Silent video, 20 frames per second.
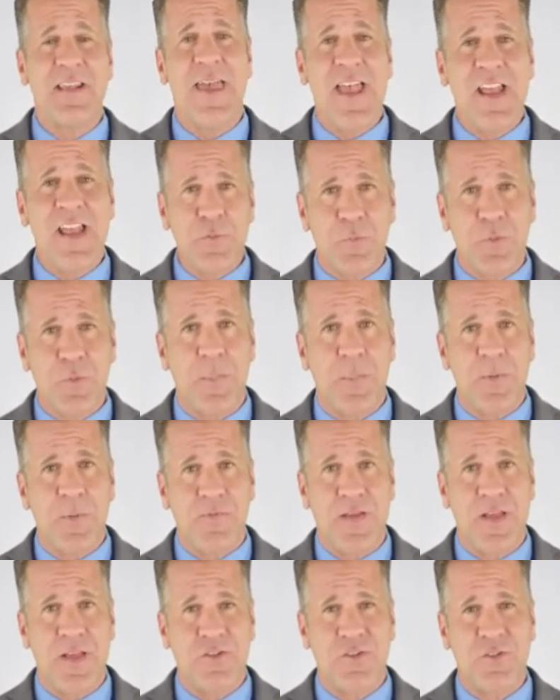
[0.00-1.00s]
expert
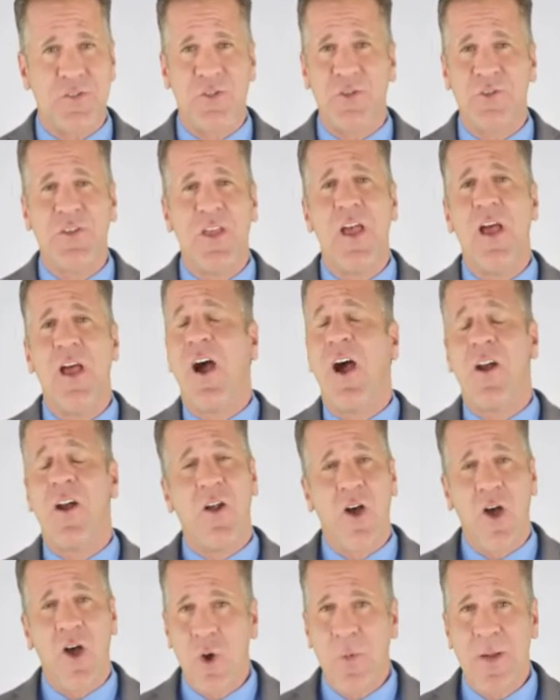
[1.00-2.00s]
professionals are
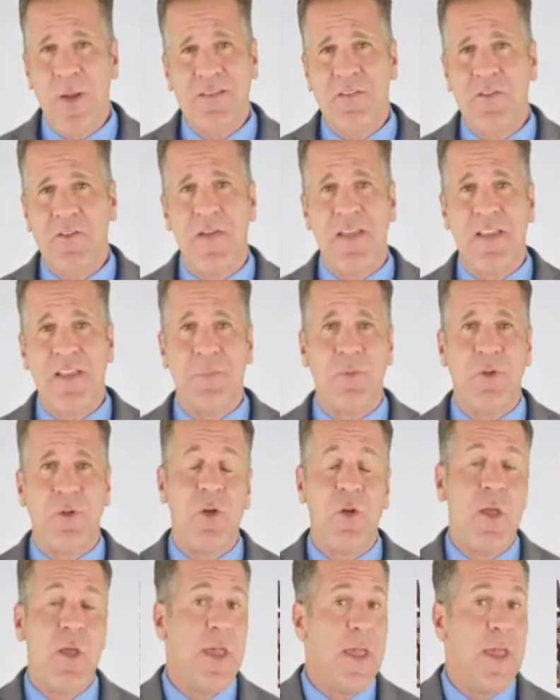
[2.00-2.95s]
always available,